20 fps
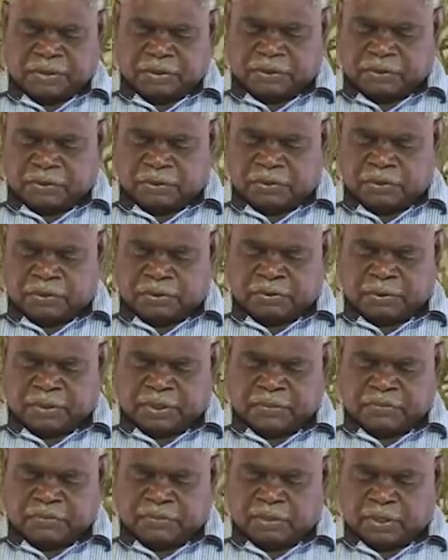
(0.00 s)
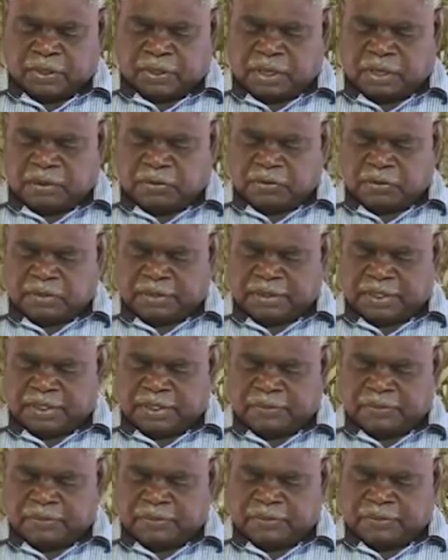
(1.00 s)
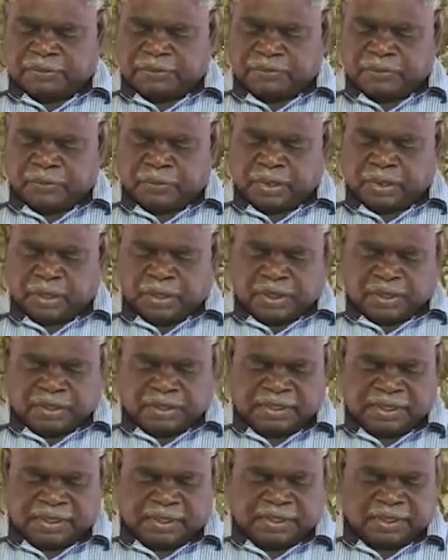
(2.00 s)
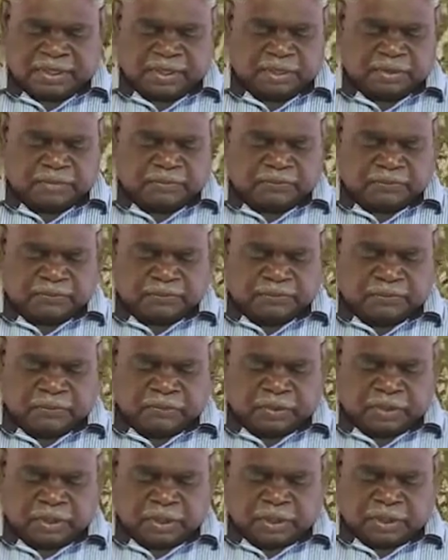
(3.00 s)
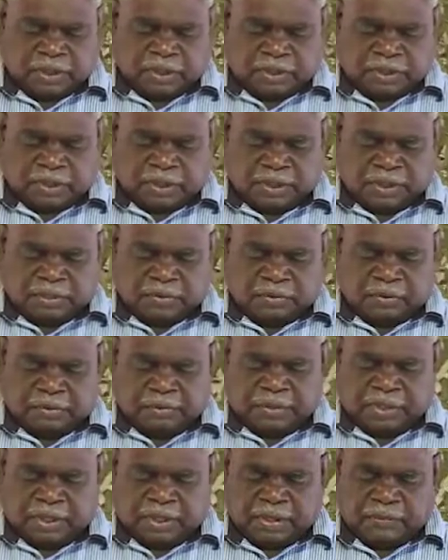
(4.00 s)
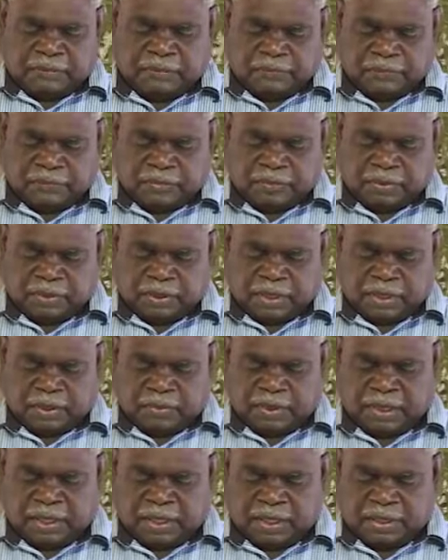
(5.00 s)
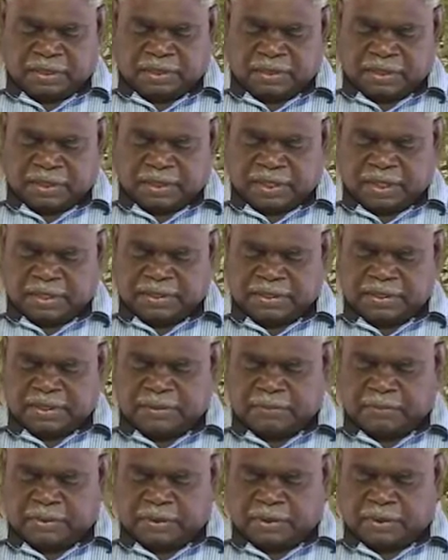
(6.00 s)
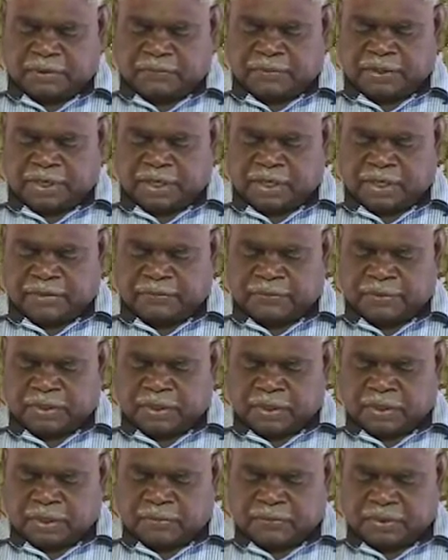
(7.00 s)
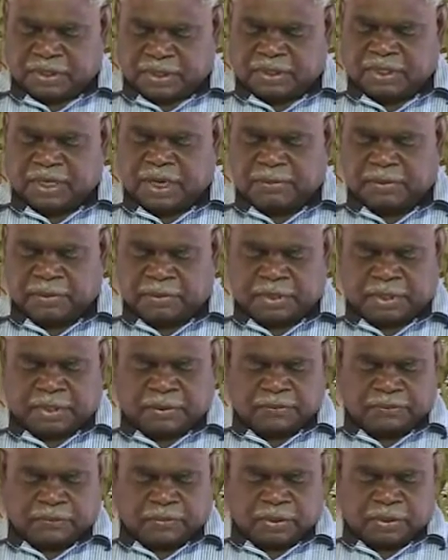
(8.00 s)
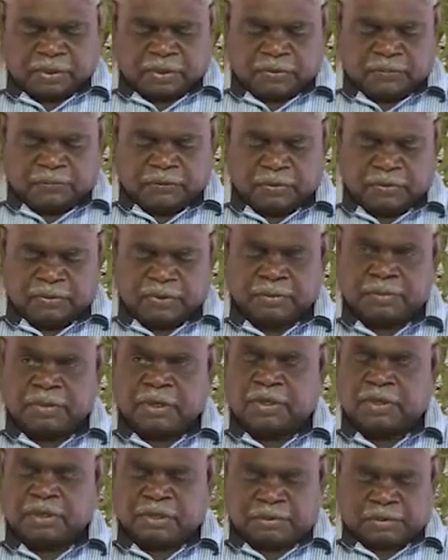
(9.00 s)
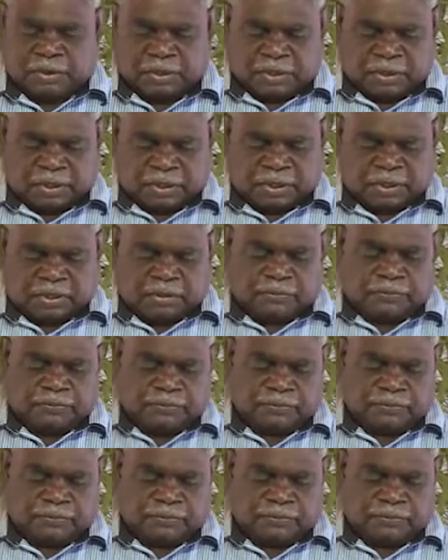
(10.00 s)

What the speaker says: schools with local team teachers. This could be the greatest achievement of this government for remote communities.